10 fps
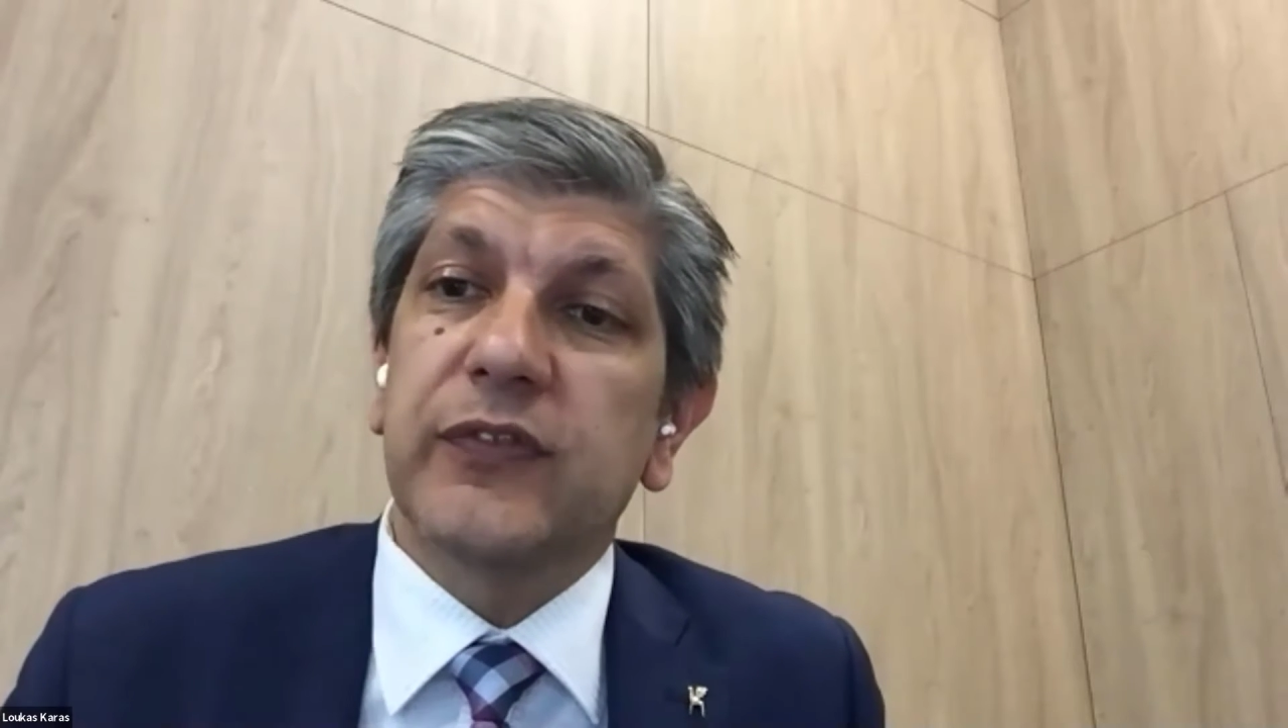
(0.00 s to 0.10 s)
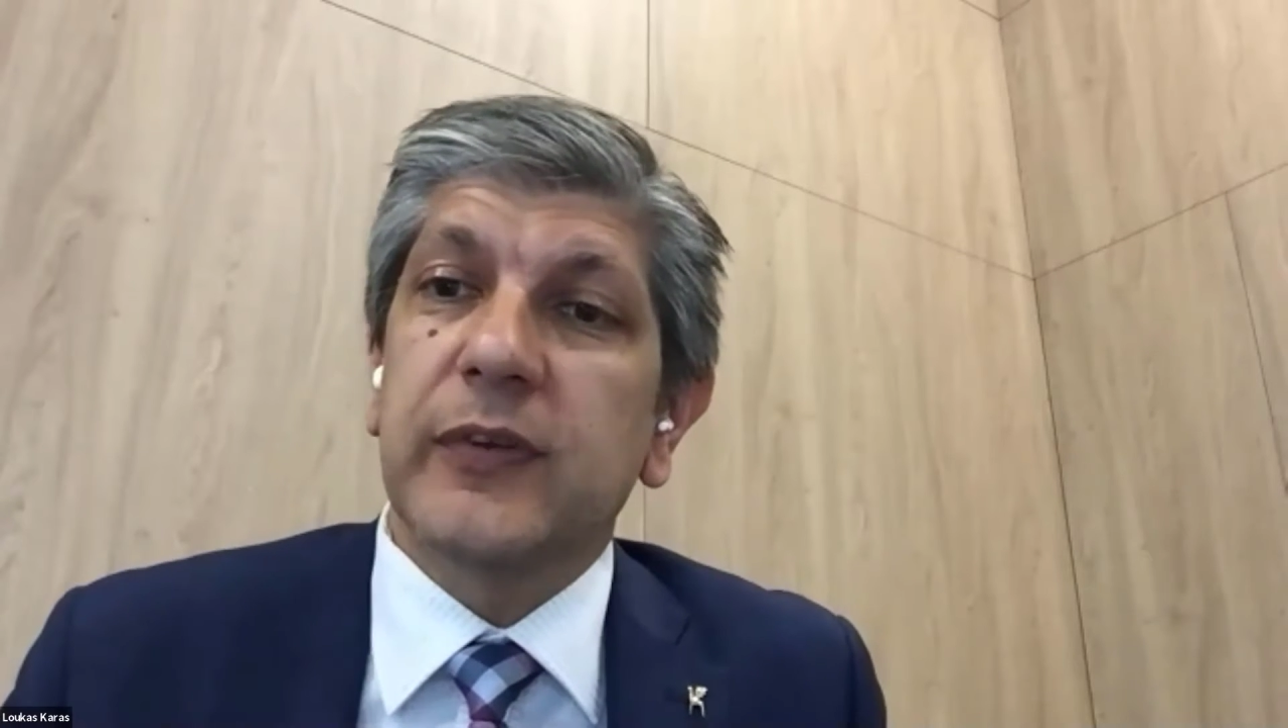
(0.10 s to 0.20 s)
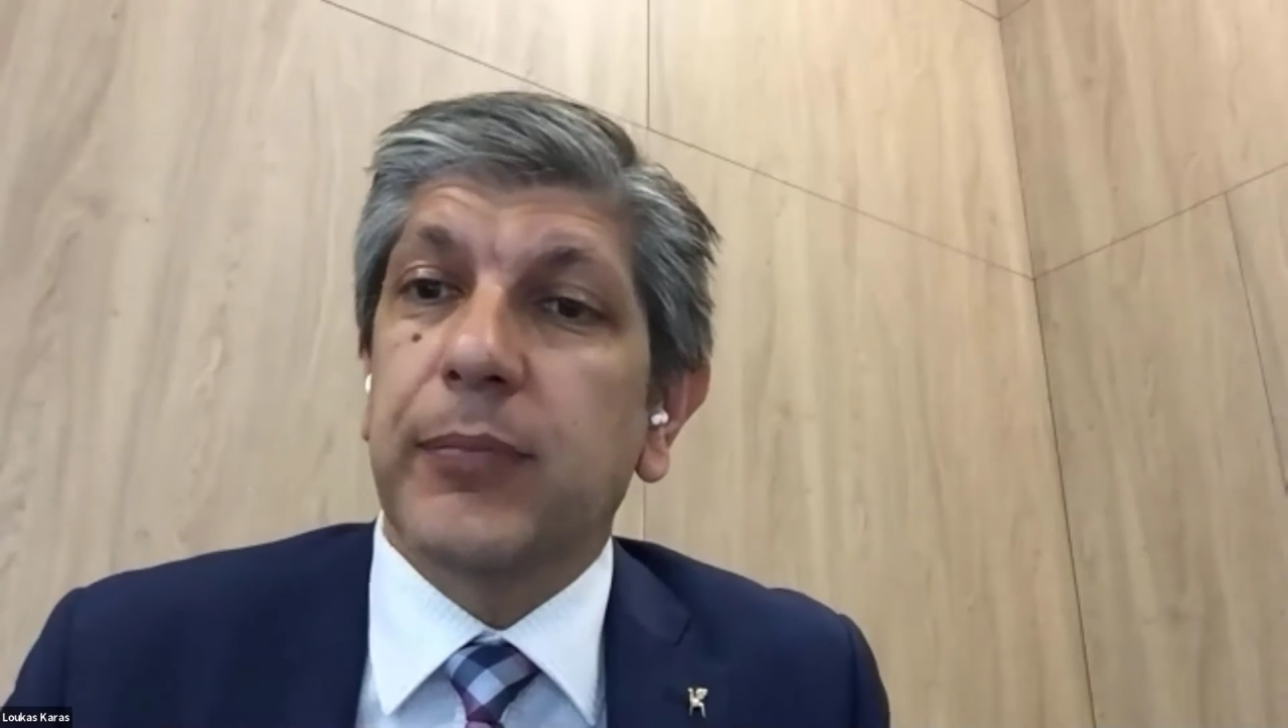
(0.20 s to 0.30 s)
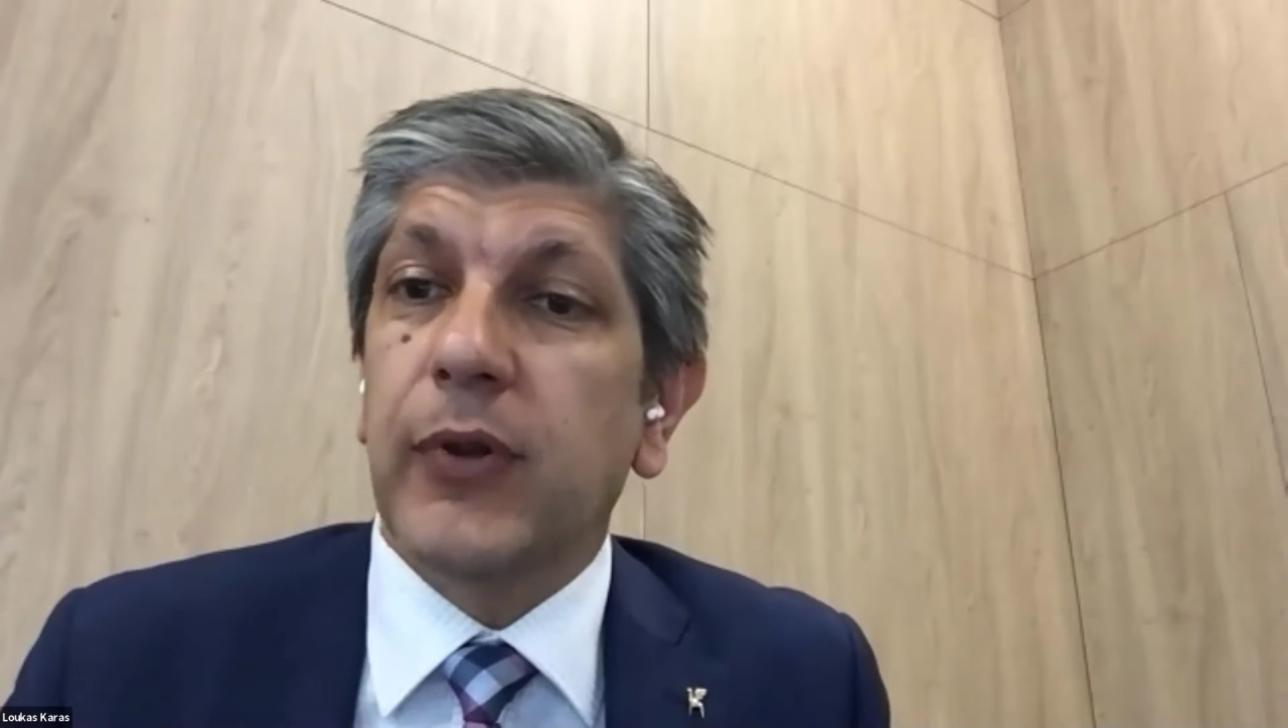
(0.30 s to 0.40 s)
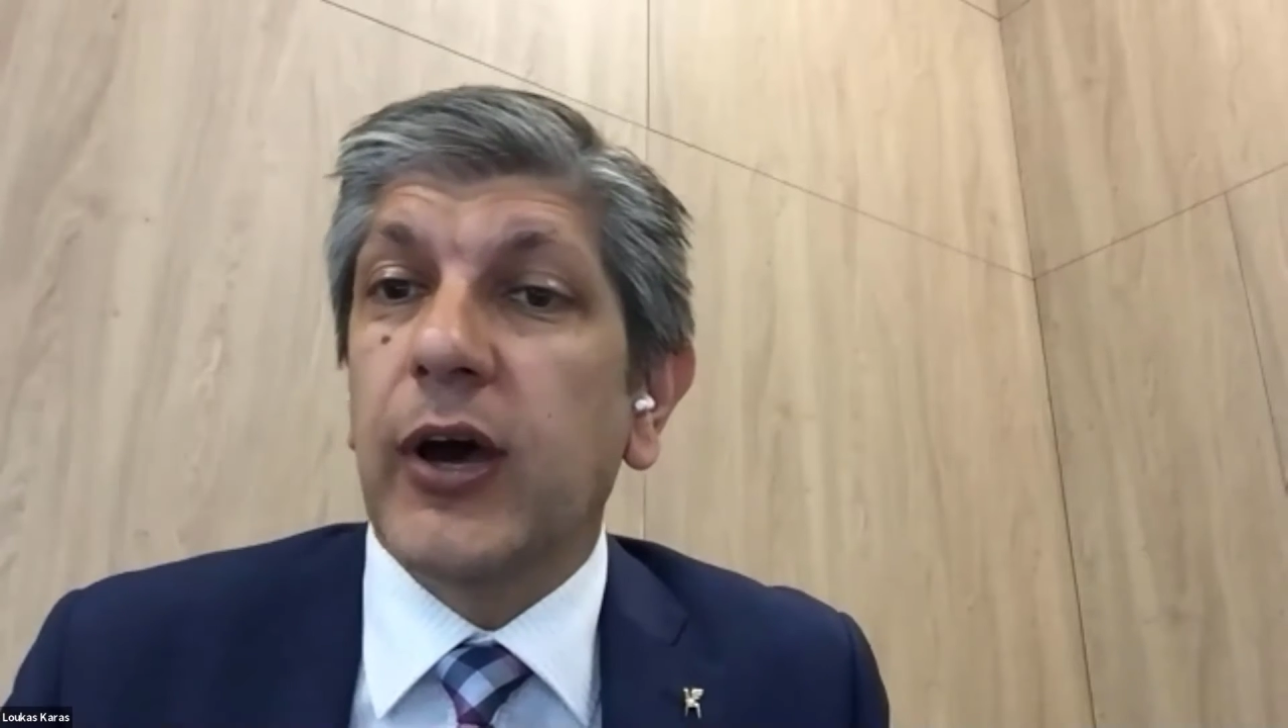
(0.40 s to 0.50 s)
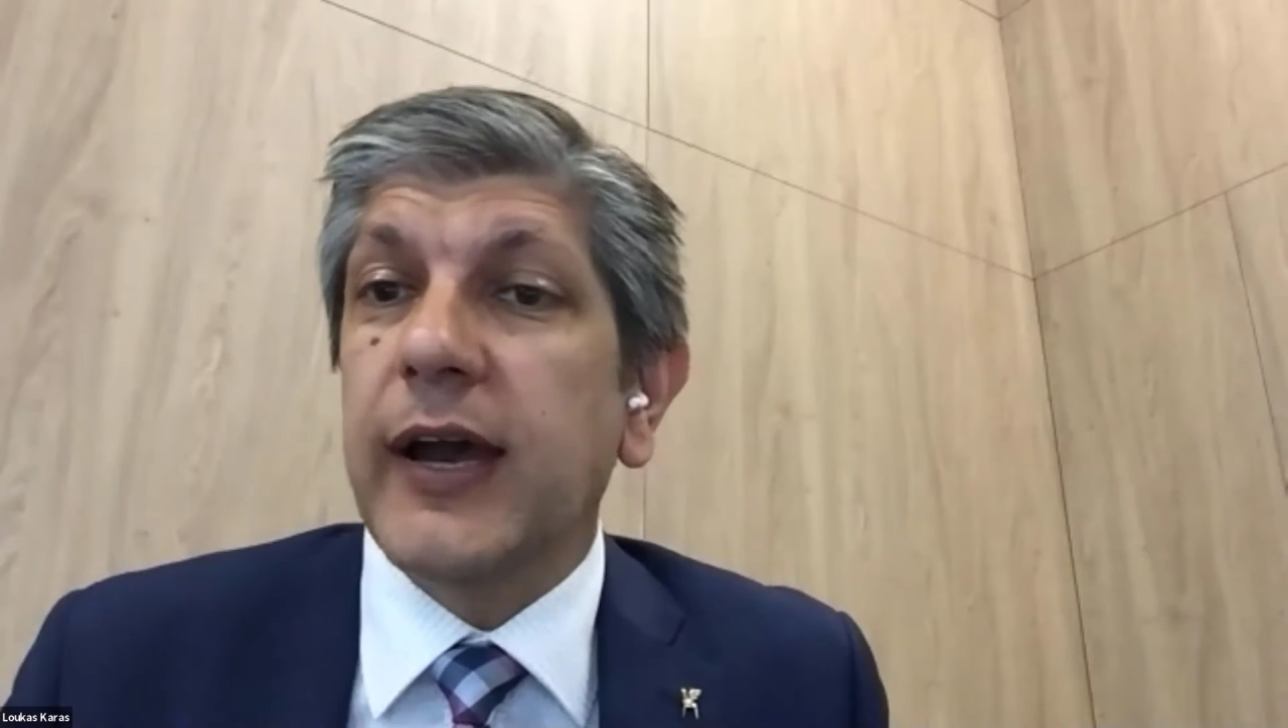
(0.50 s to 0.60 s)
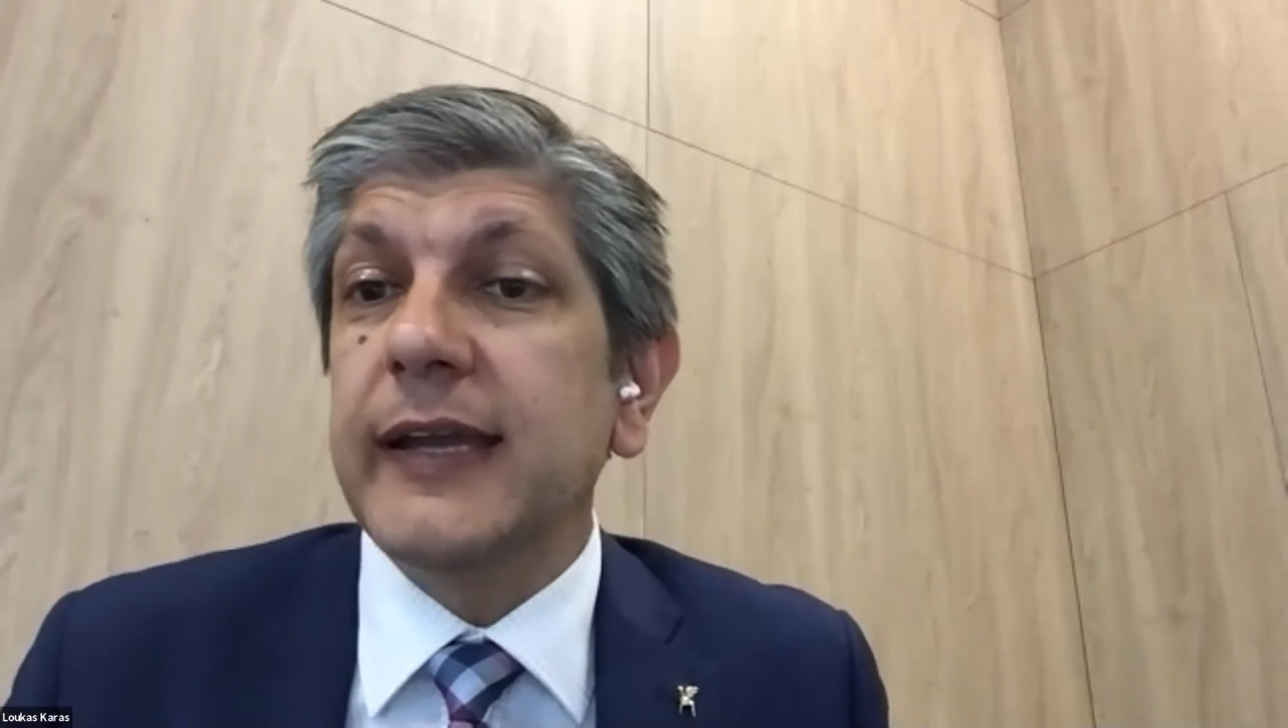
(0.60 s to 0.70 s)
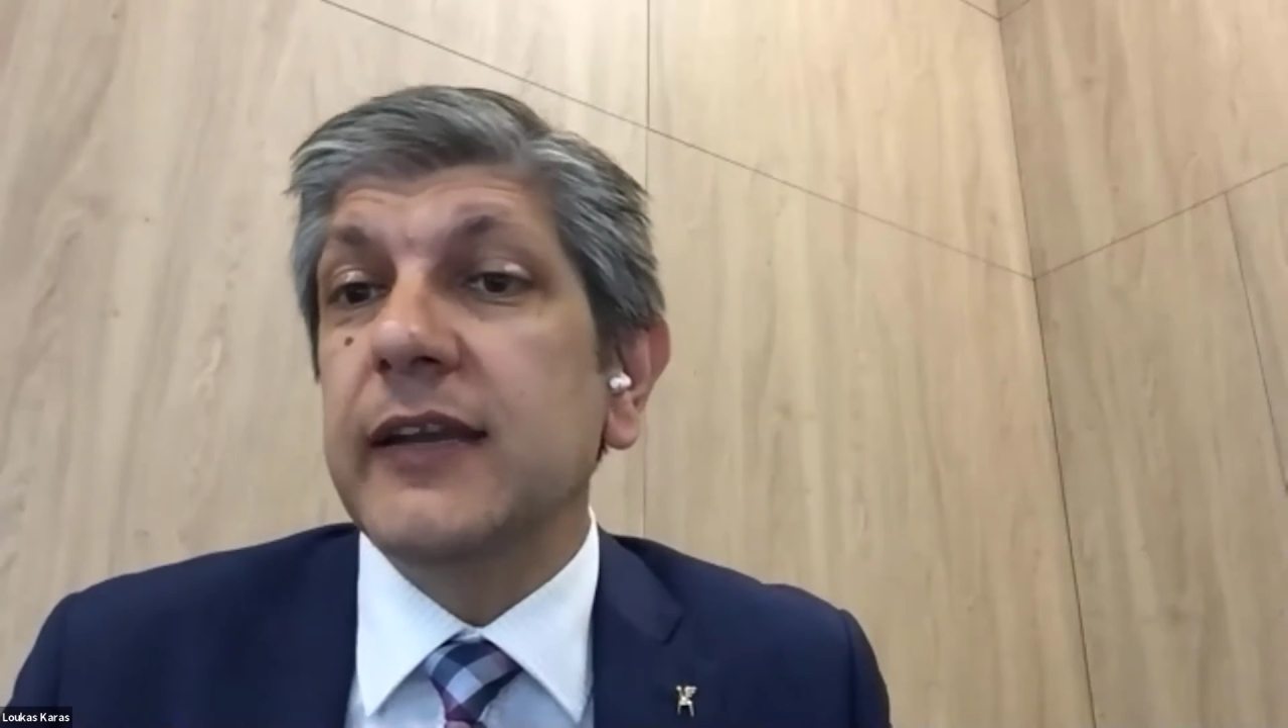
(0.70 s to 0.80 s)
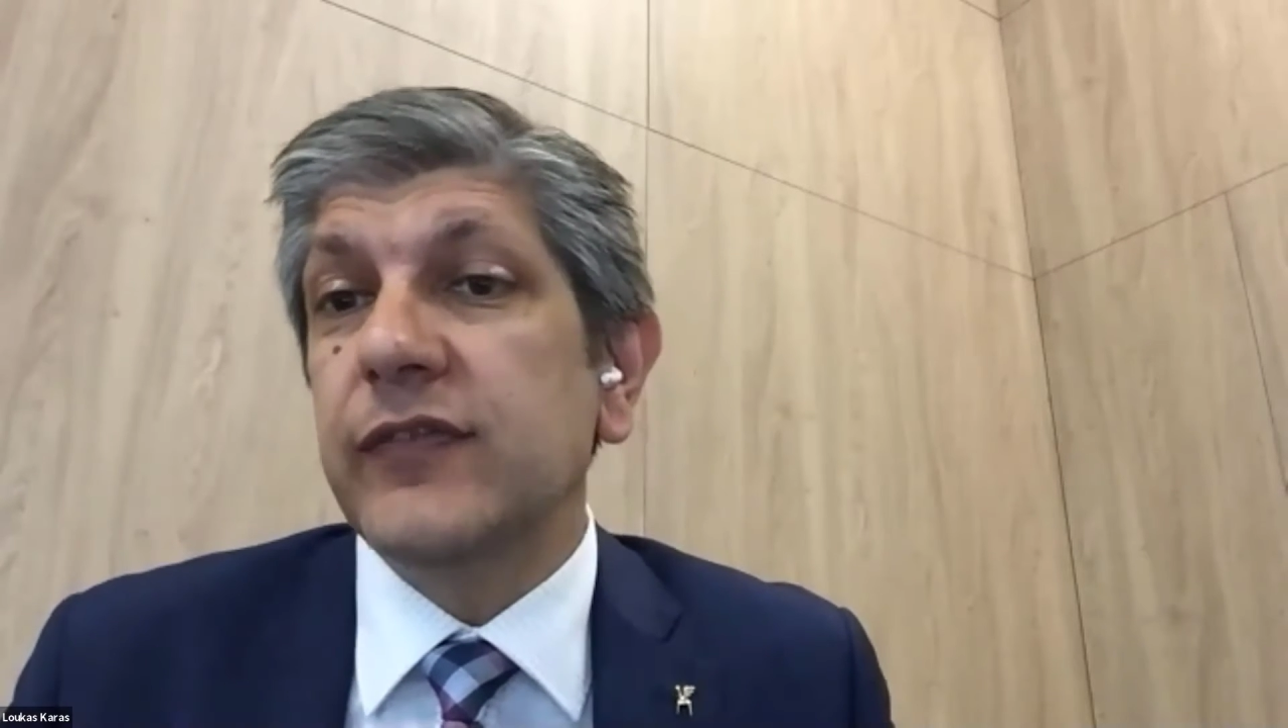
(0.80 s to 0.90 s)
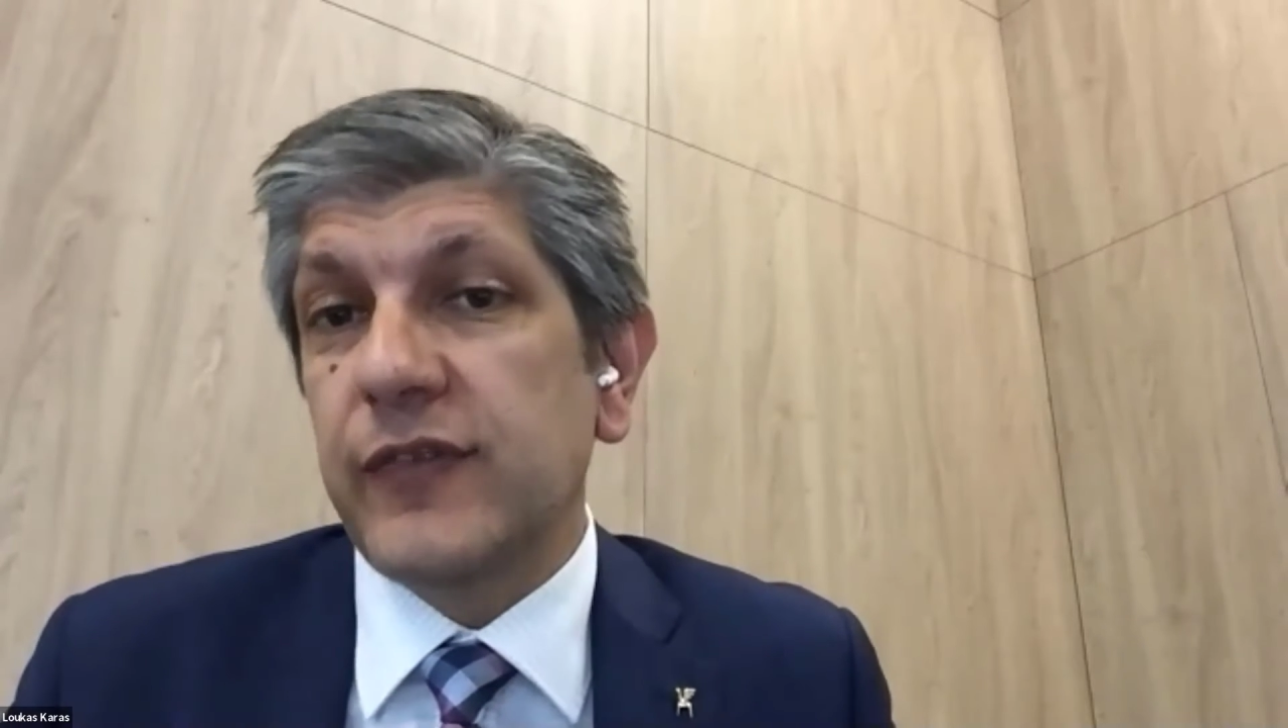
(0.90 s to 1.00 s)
supply in